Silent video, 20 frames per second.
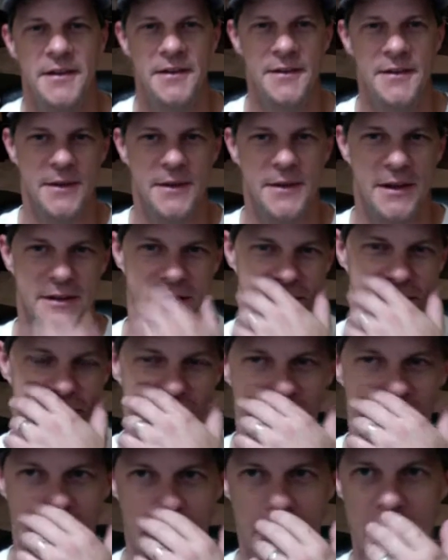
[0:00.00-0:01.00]
because it's an
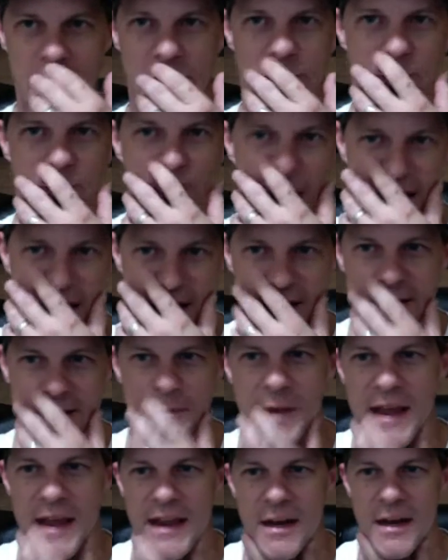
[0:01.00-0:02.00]
MP3. I need to
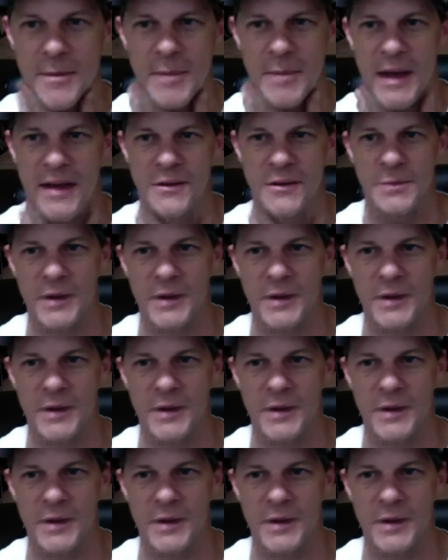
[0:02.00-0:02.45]
make it a page,